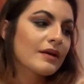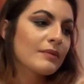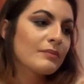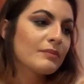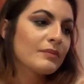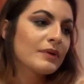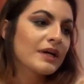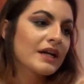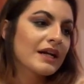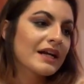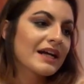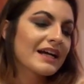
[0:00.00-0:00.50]

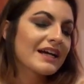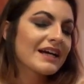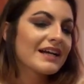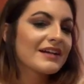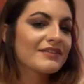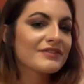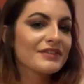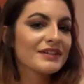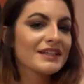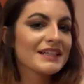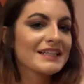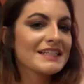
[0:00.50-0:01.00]
But I kind
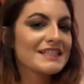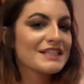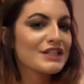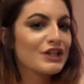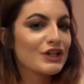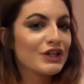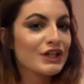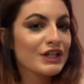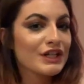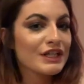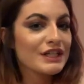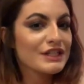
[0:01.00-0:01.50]
of feel like
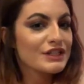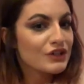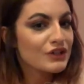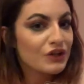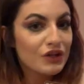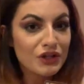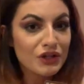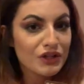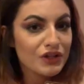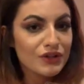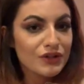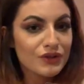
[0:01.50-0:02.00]
it's
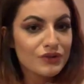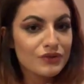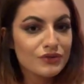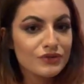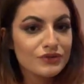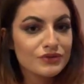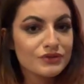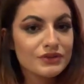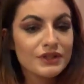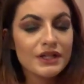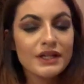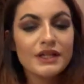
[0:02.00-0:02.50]
not
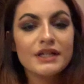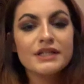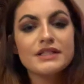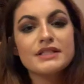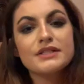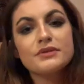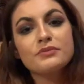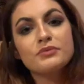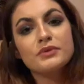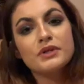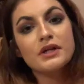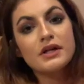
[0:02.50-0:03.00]
you, and it's
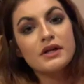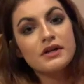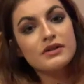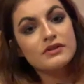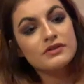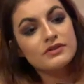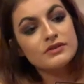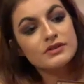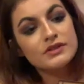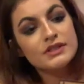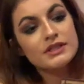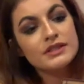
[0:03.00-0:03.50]
someone
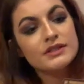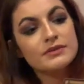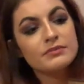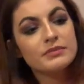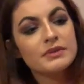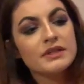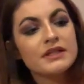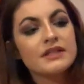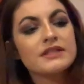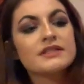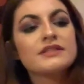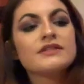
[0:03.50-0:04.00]
else
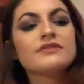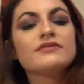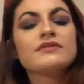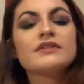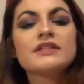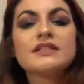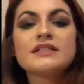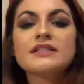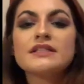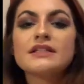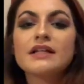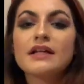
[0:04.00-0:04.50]
because of
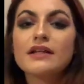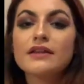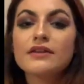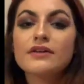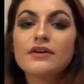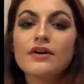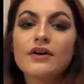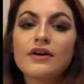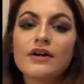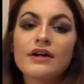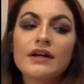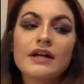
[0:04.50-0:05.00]
this Death
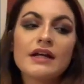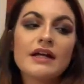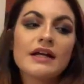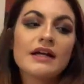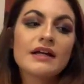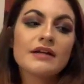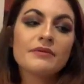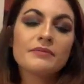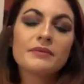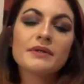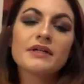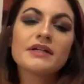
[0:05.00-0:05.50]
card
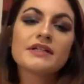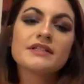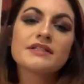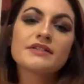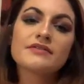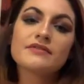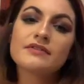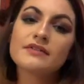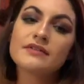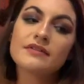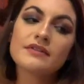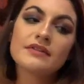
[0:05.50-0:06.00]
and because
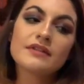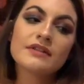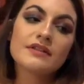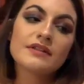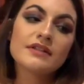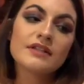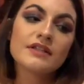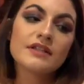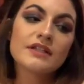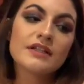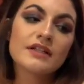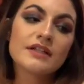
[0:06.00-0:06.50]
of
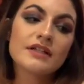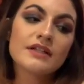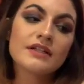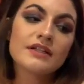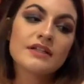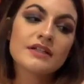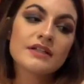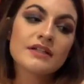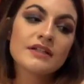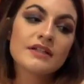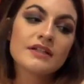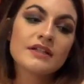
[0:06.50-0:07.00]
the
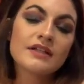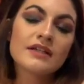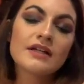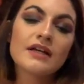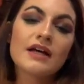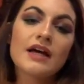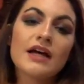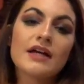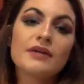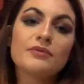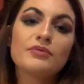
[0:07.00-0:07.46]
High